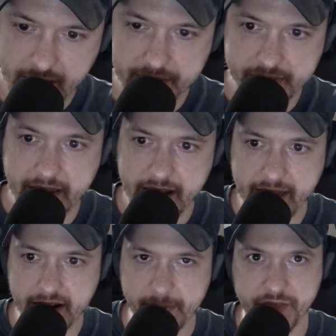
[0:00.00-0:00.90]
and hit,
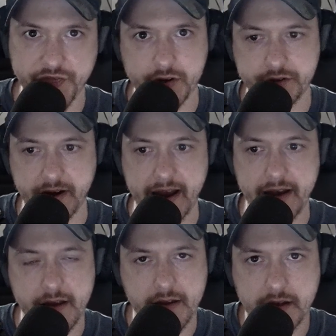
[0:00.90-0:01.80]
I hit about third
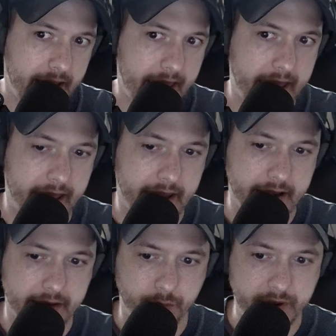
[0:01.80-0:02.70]
grade,
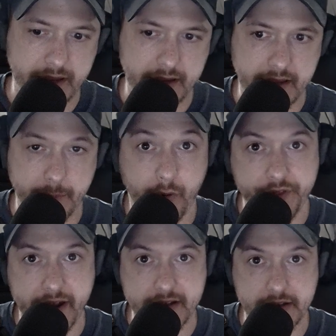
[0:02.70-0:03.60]
and we get
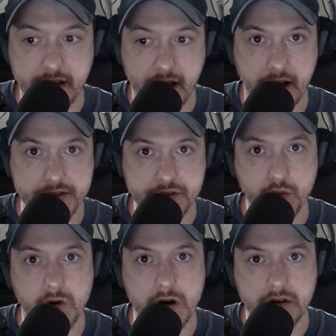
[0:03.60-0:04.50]
pulled out of uh,
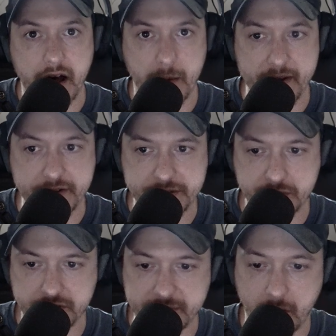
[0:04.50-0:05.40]
school, elementary
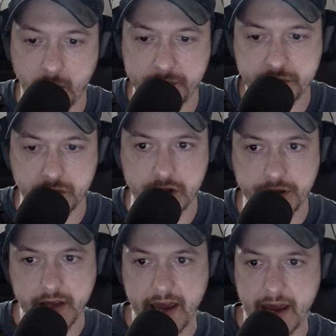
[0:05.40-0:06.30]
school, to be
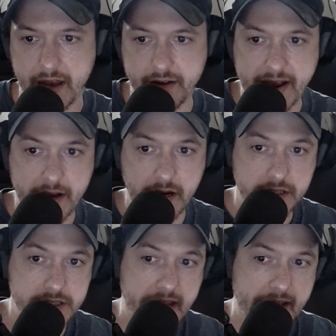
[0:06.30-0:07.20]
homeschooled, and I didn't
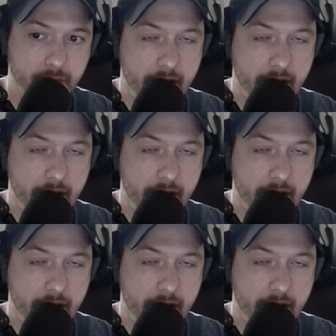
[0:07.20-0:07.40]
understand